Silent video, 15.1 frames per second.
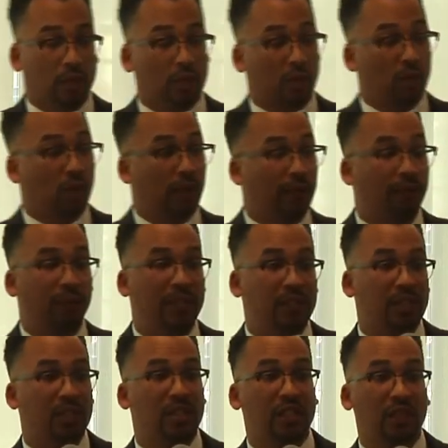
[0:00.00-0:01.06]
So if we
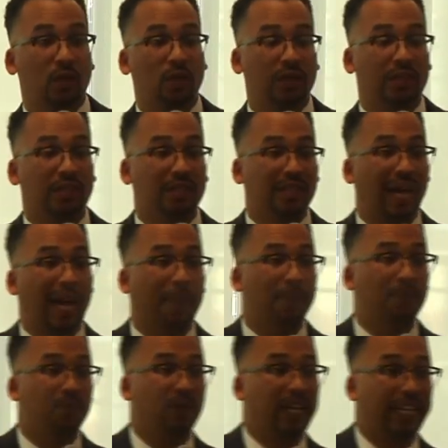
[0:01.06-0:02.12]
just deal with the
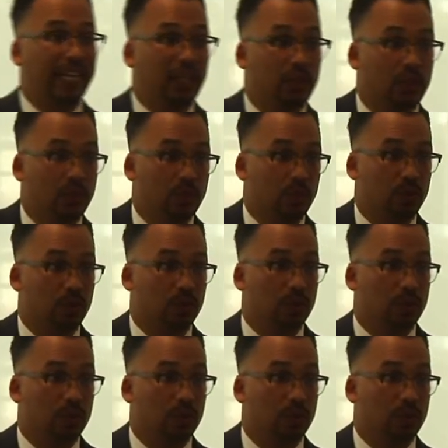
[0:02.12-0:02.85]
top 3 issues